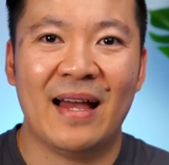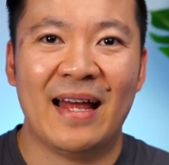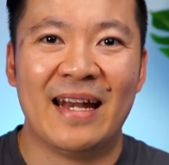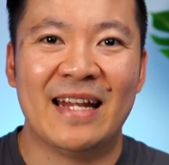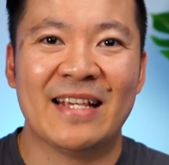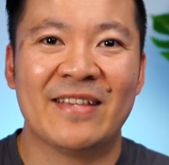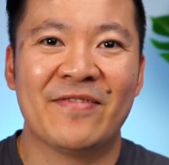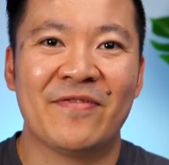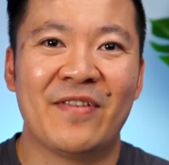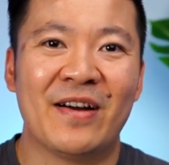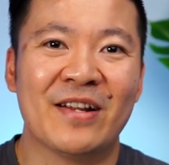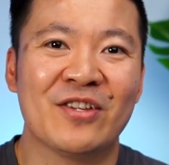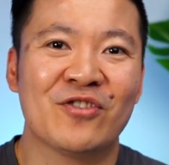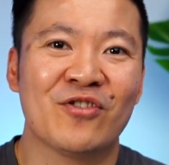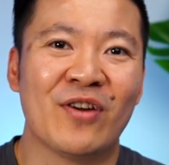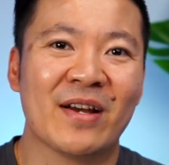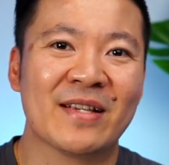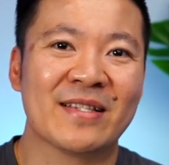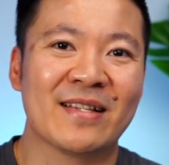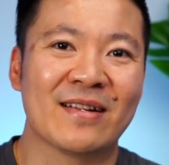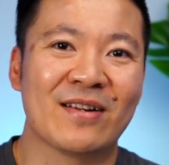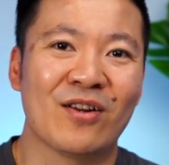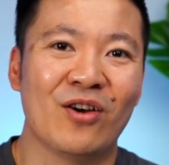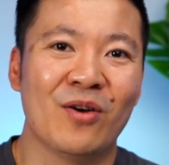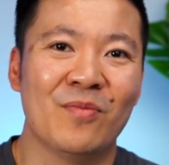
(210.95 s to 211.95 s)
And this fund tracks
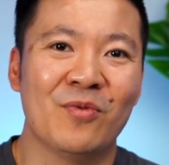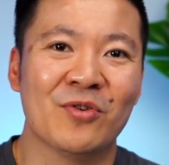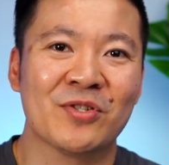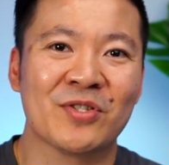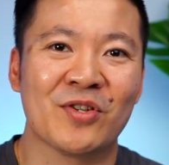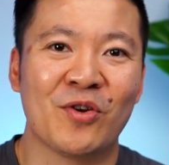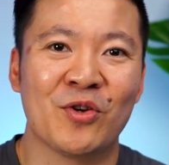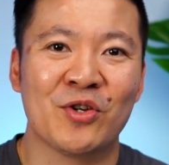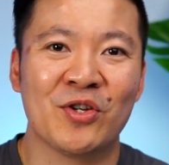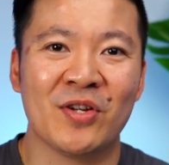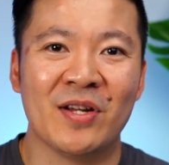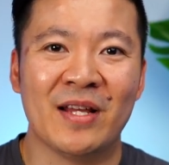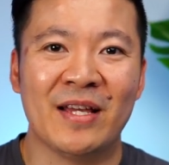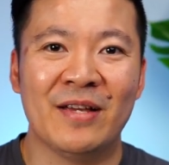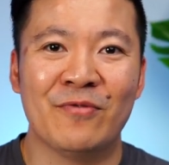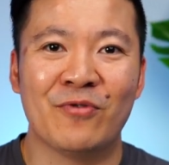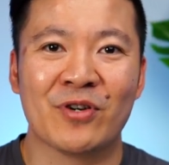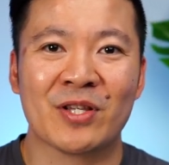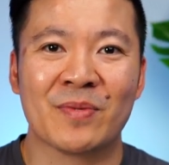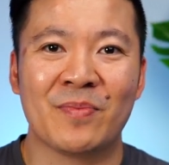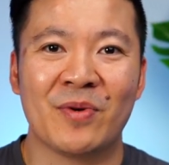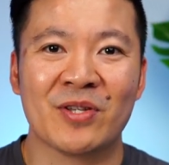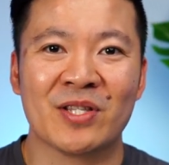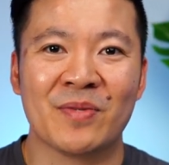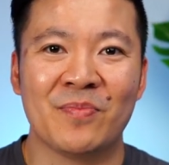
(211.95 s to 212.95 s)
the global socially
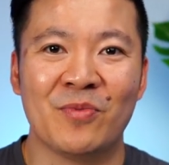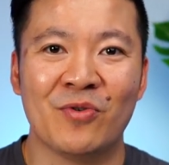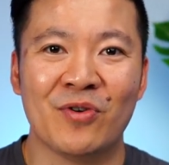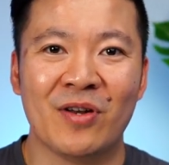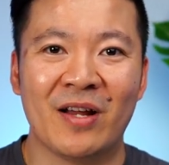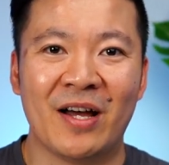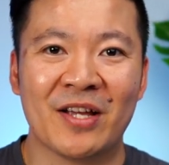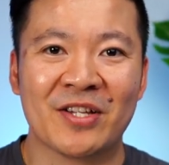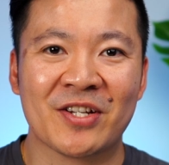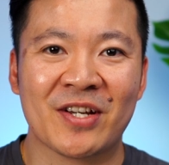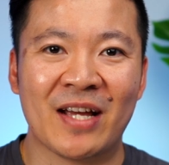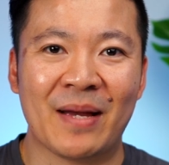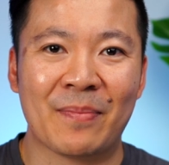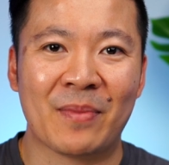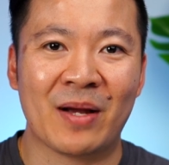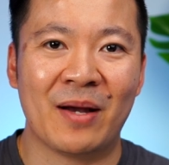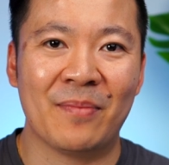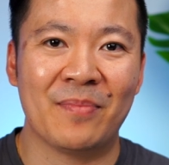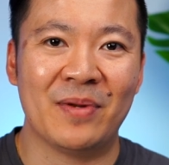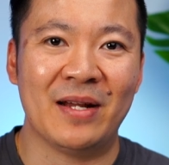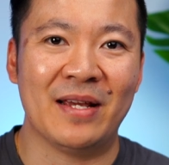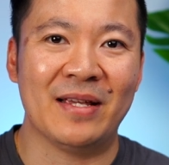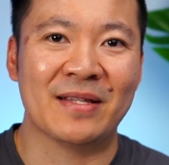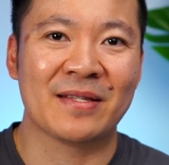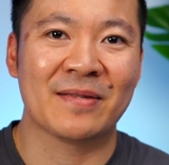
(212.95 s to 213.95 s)
responsible large cap
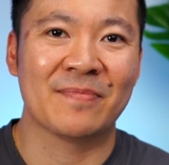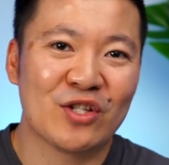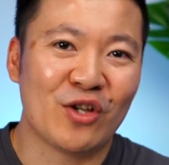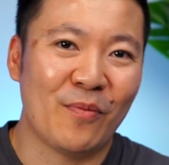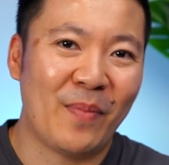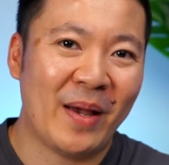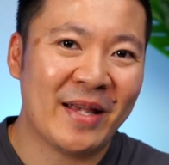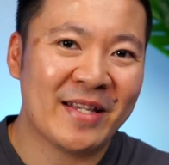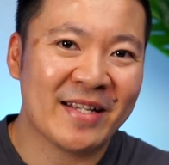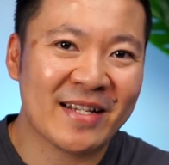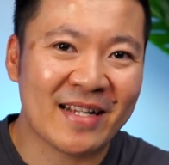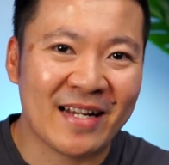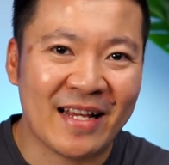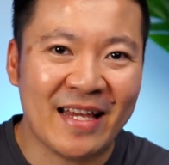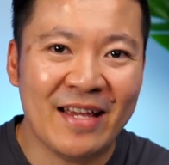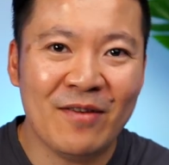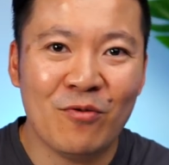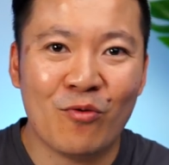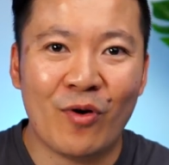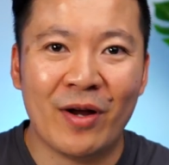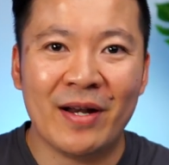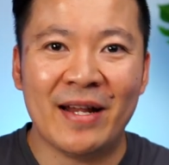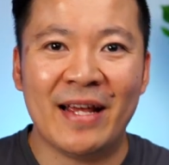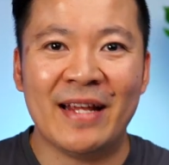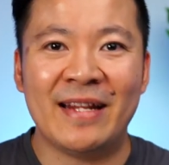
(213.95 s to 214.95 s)
companies. So basically,
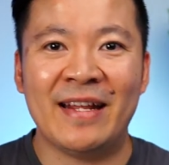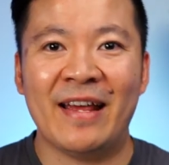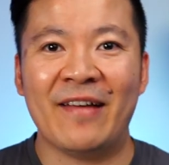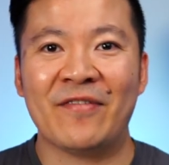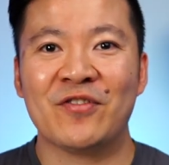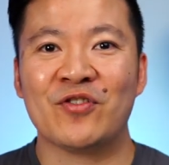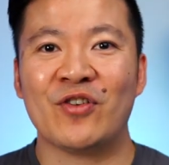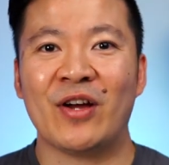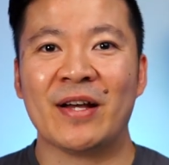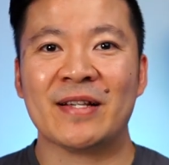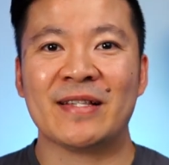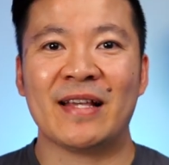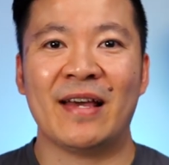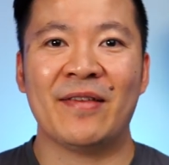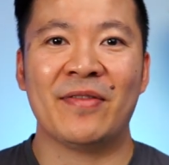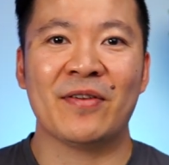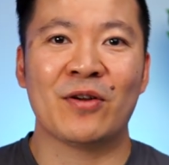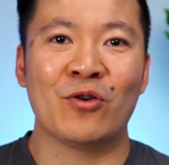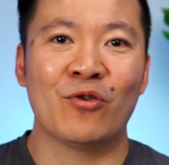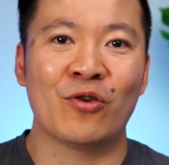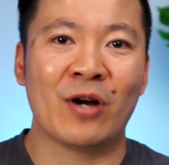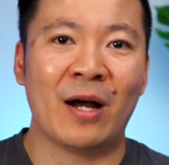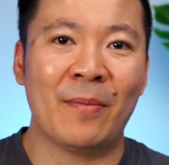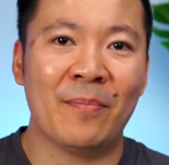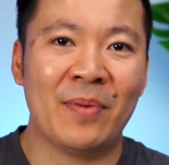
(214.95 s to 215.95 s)
one ETF tracks
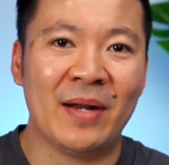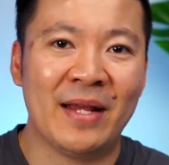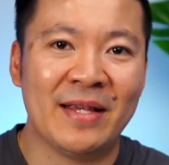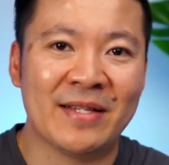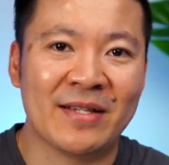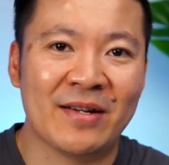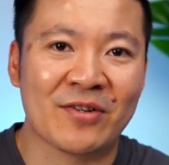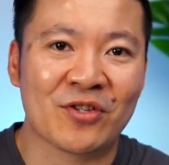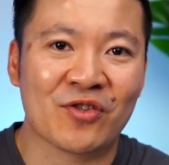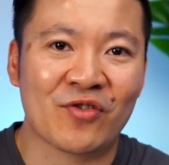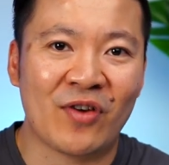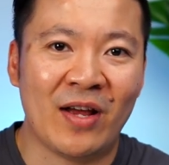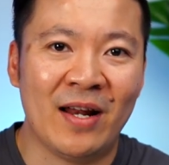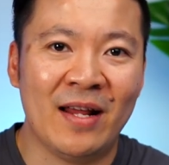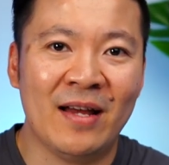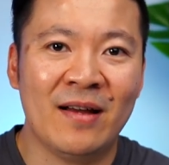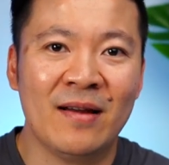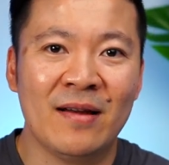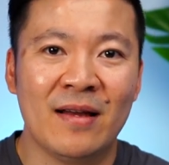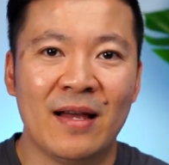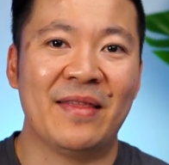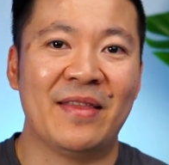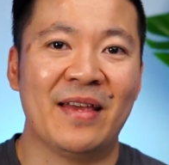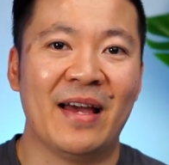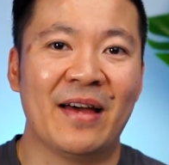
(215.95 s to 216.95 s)
ethical companies in Australia
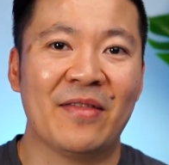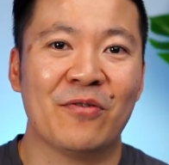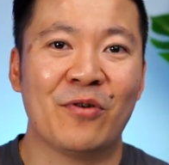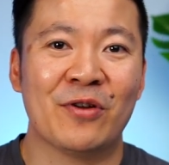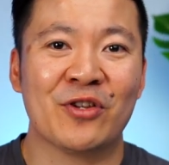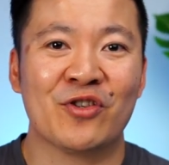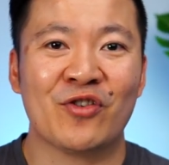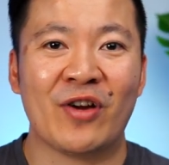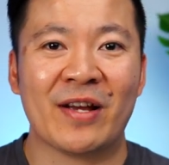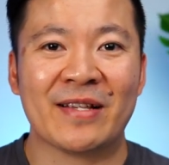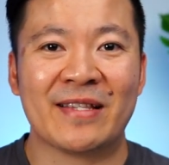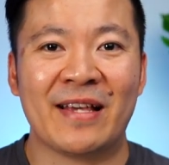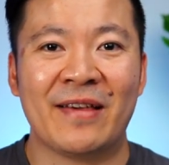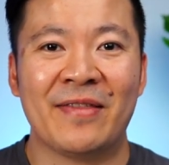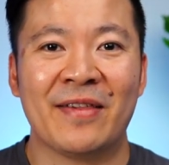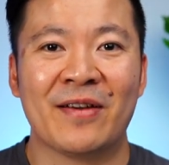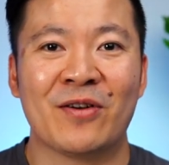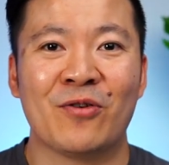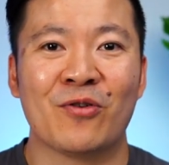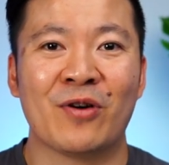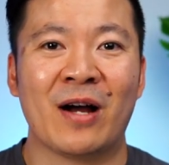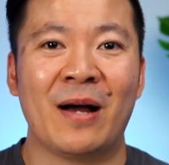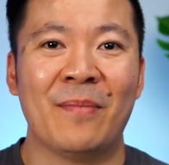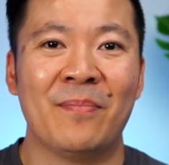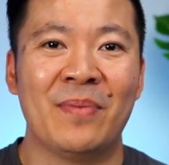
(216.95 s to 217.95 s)
and the other one tracks
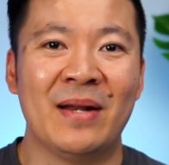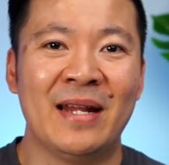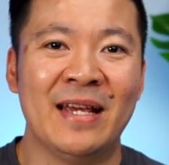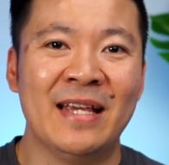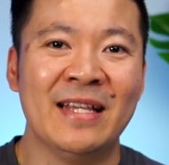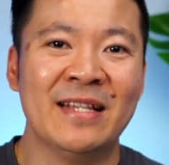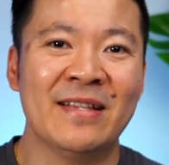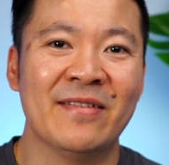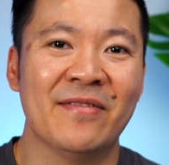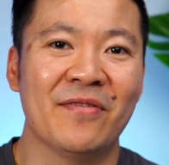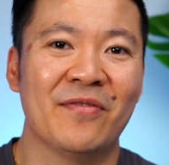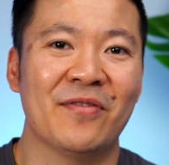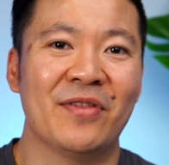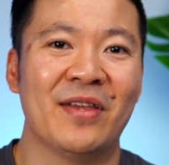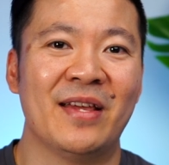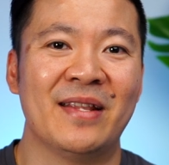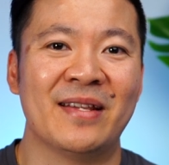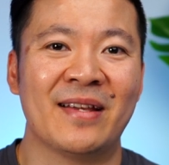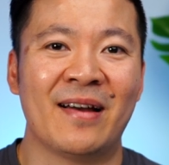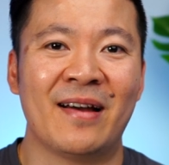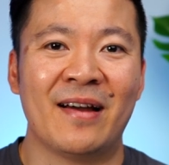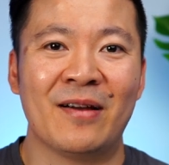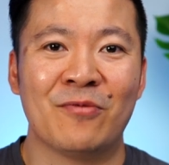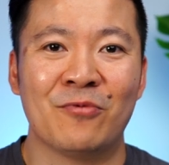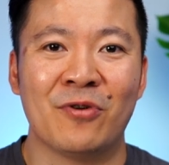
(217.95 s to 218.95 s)
ethical companies for the
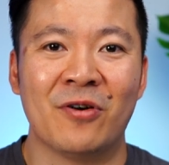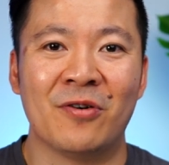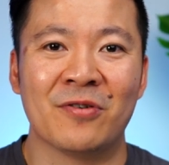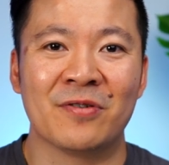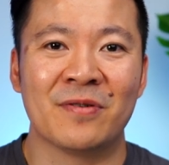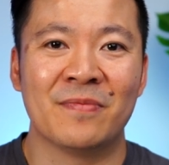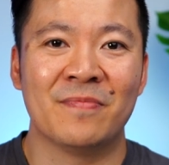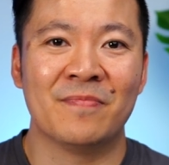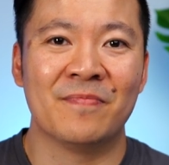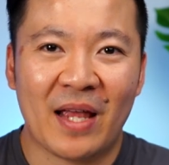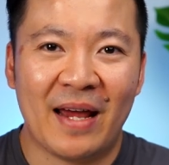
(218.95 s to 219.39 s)
entire world.